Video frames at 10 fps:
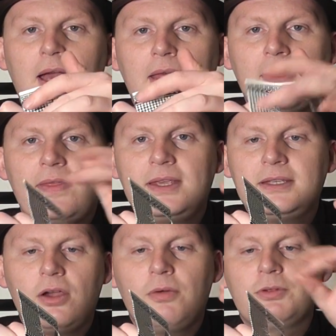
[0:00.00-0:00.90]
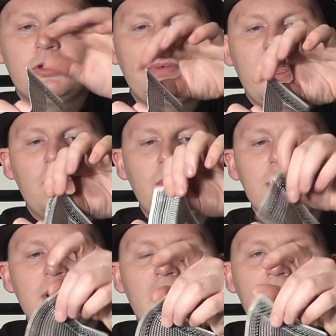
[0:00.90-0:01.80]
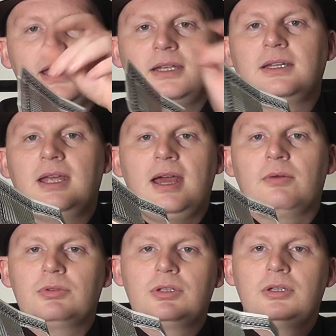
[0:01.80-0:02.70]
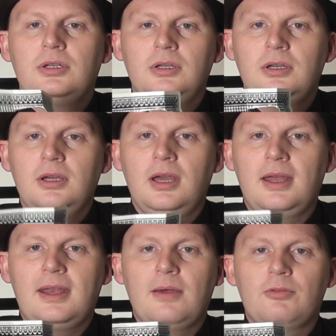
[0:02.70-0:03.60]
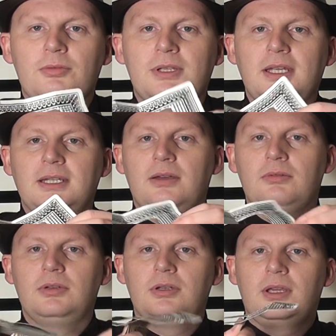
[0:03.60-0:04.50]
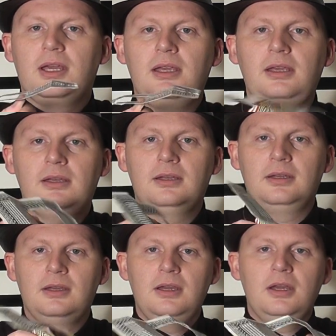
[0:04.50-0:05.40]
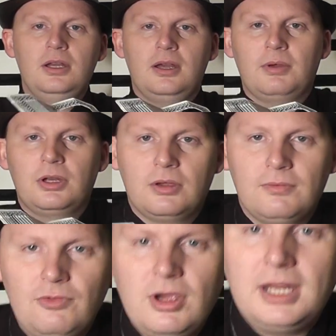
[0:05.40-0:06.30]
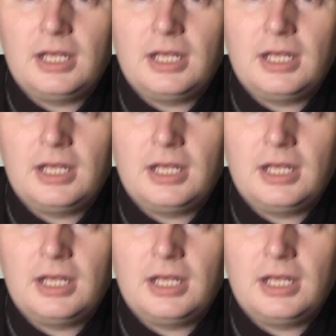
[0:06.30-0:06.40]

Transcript: and then this opens backwards and out. And now we're upside down, okay? I'm going to come really